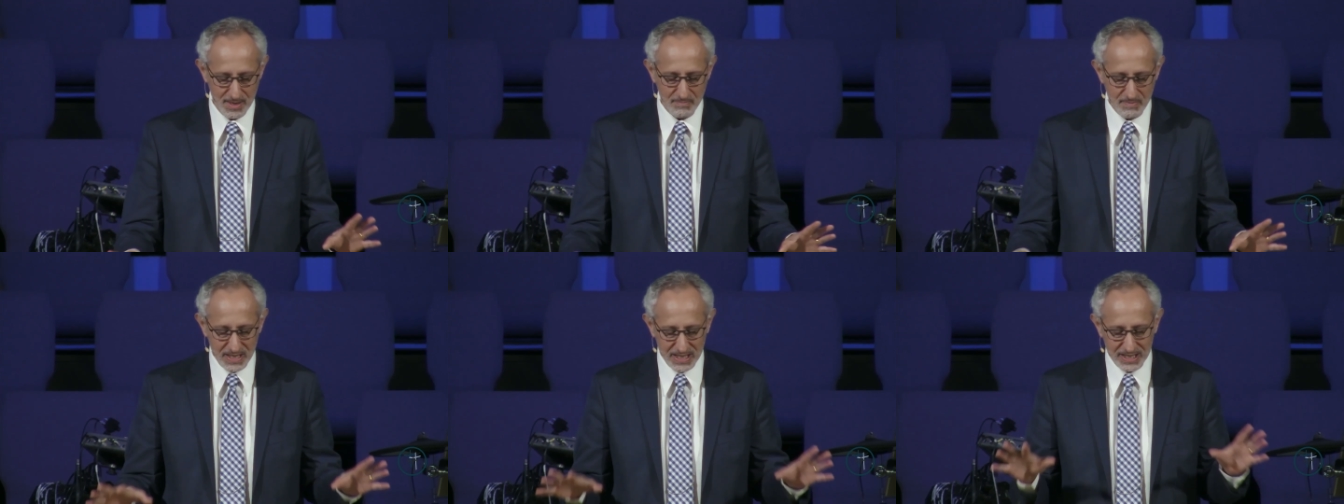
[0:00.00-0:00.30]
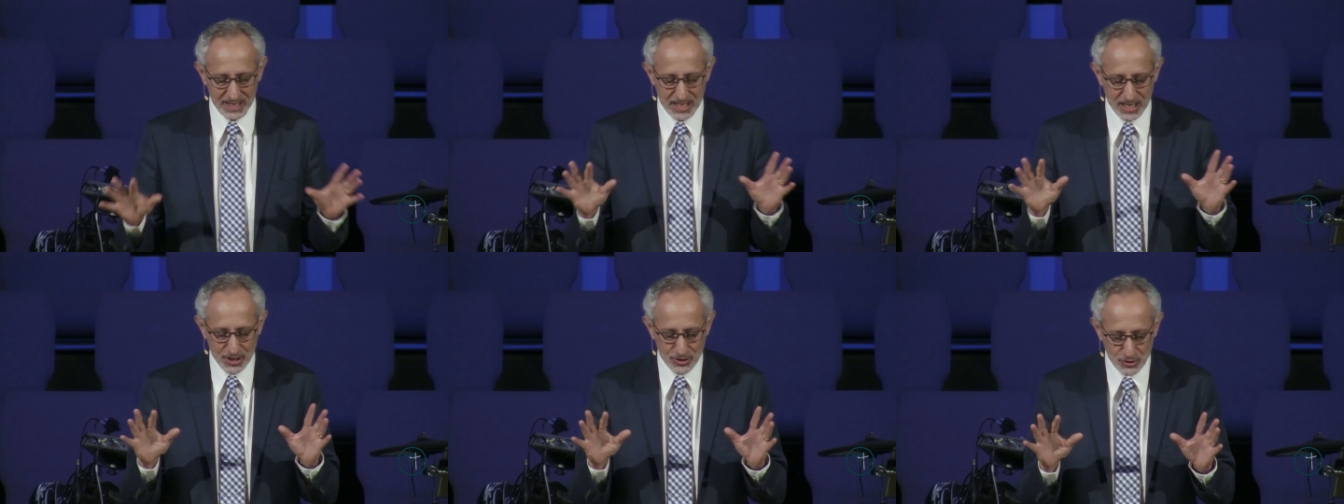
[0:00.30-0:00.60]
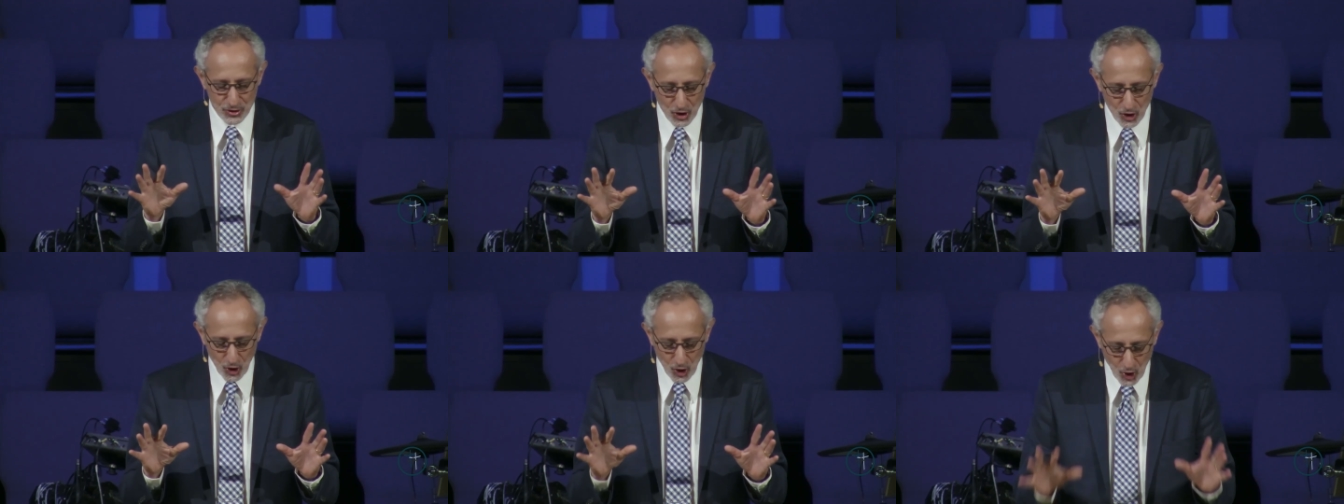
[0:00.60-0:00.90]
meaning
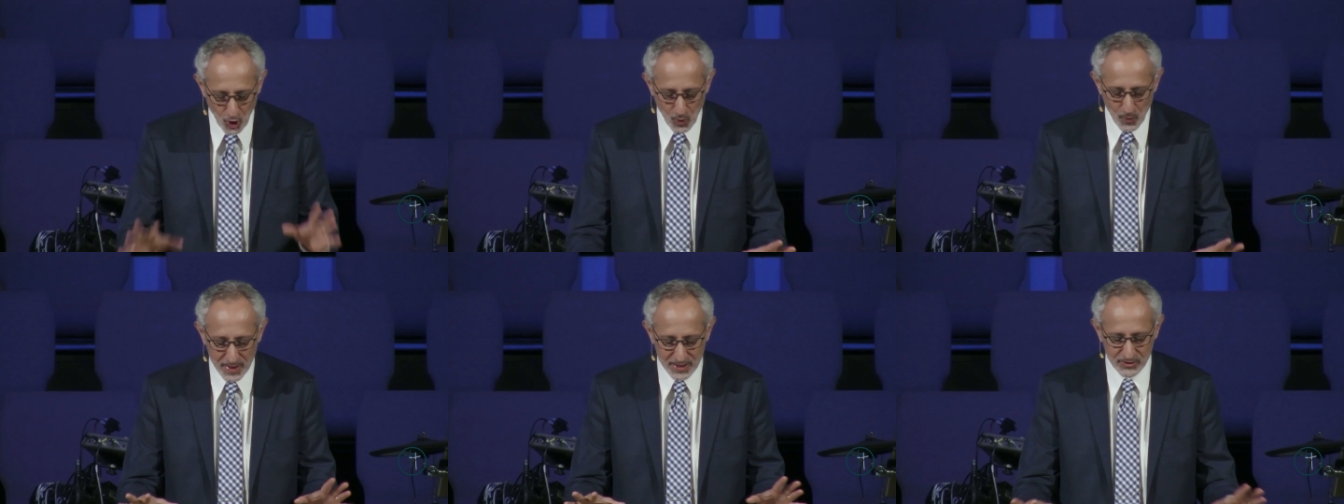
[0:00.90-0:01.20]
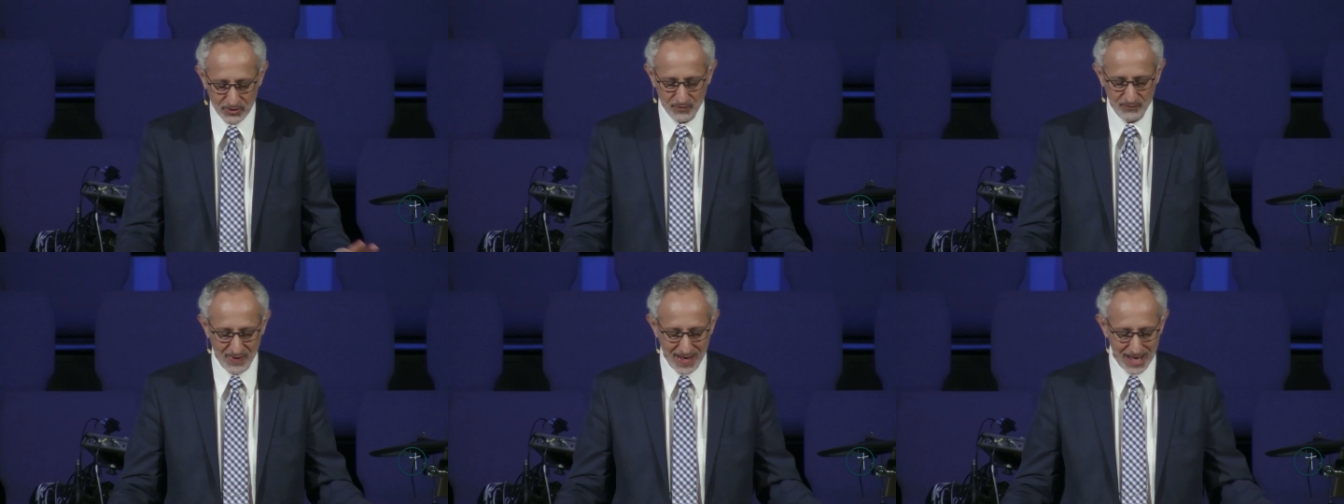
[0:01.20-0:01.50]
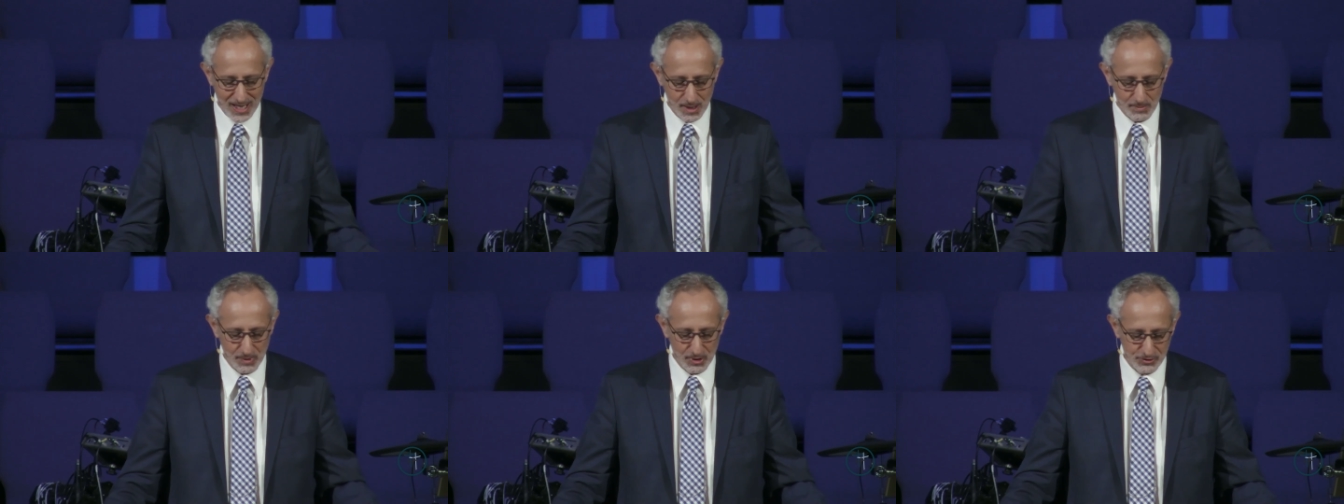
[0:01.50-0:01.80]
He's always
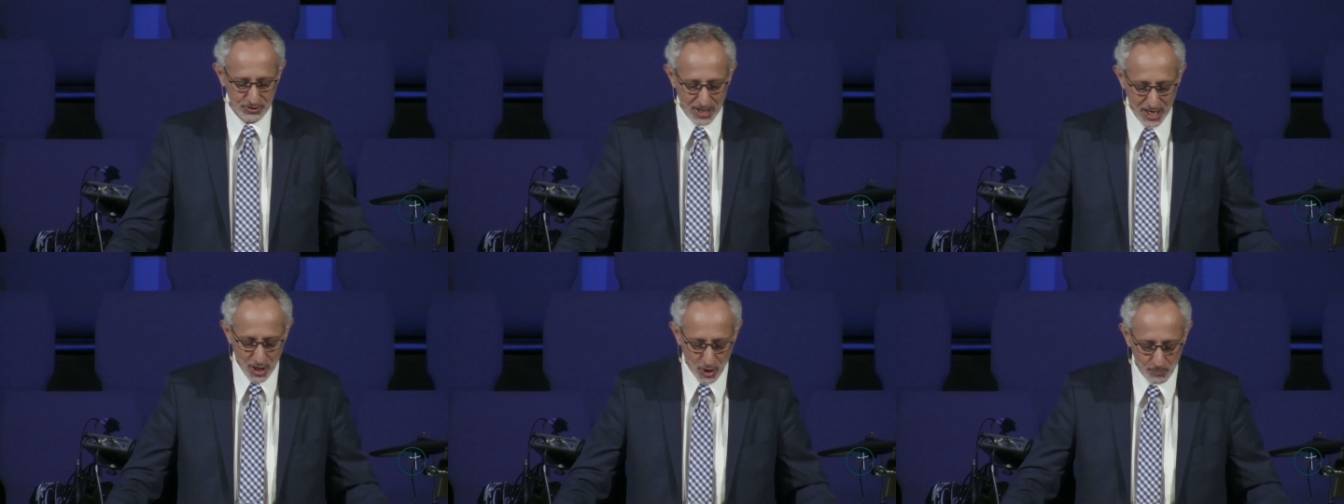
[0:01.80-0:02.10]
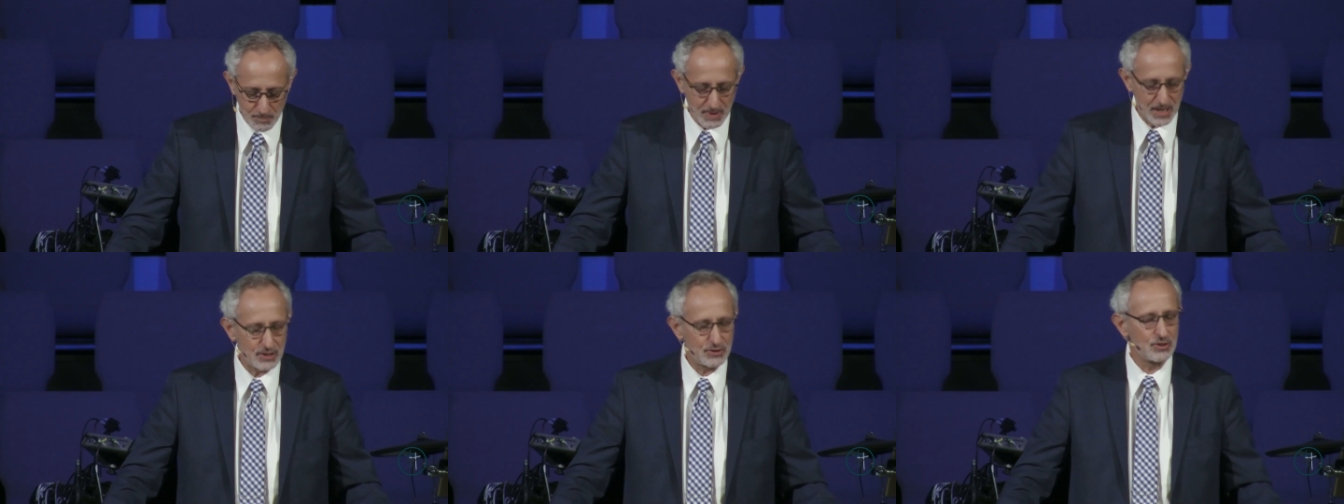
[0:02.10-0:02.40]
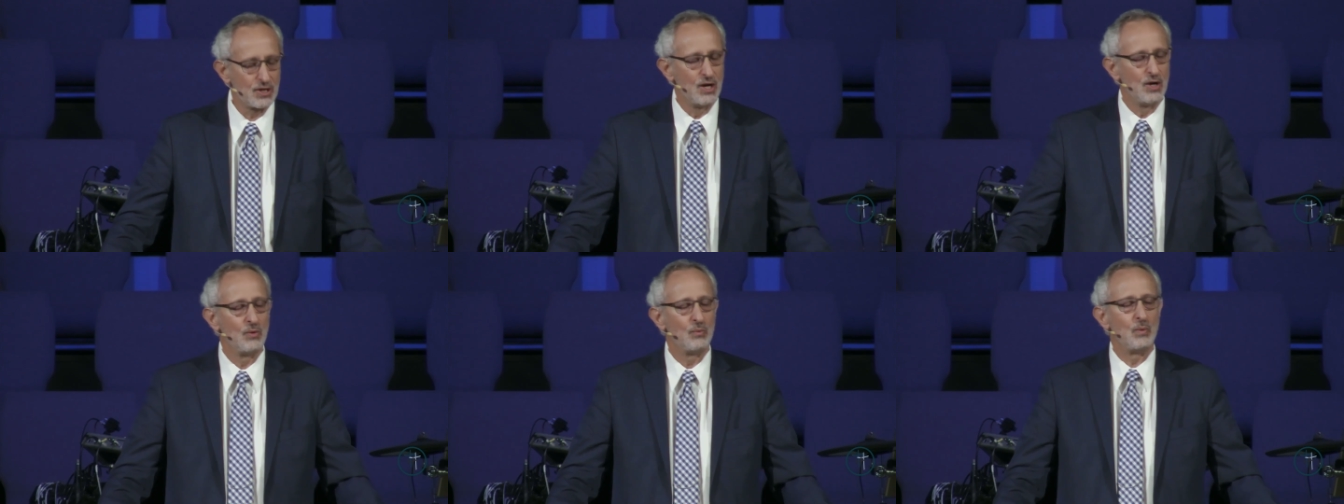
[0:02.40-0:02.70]
available to help
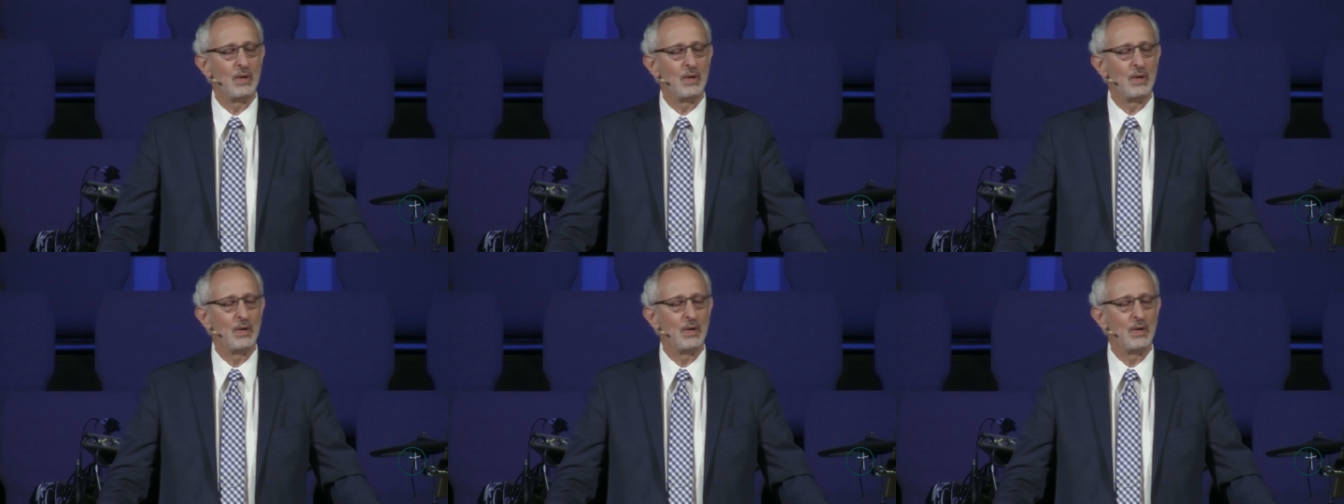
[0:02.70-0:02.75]
us